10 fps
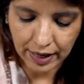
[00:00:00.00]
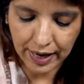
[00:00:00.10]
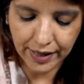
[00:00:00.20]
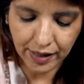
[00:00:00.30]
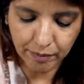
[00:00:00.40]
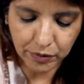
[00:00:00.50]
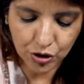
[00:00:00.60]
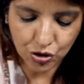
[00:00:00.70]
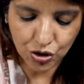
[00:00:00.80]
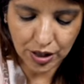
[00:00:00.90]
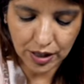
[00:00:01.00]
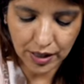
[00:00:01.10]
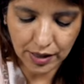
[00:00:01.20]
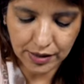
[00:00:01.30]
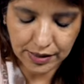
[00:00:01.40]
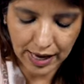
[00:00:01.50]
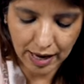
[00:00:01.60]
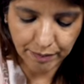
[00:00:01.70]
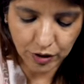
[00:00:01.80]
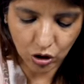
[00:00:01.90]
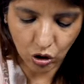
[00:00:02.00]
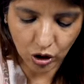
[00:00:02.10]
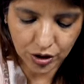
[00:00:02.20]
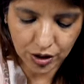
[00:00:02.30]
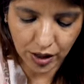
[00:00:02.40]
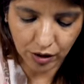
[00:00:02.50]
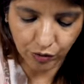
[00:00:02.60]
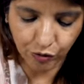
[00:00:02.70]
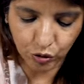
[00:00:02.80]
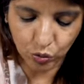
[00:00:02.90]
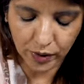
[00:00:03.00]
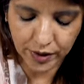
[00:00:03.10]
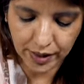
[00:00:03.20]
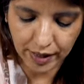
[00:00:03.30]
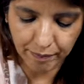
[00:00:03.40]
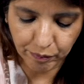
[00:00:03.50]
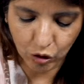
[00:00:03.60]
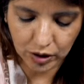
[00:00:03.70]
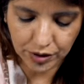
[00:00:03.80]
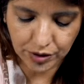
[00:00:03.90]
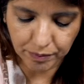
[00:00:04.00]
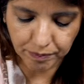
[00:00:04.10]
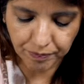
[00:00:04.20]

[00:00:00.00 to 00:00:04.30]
And number three is amniotic fluid embolism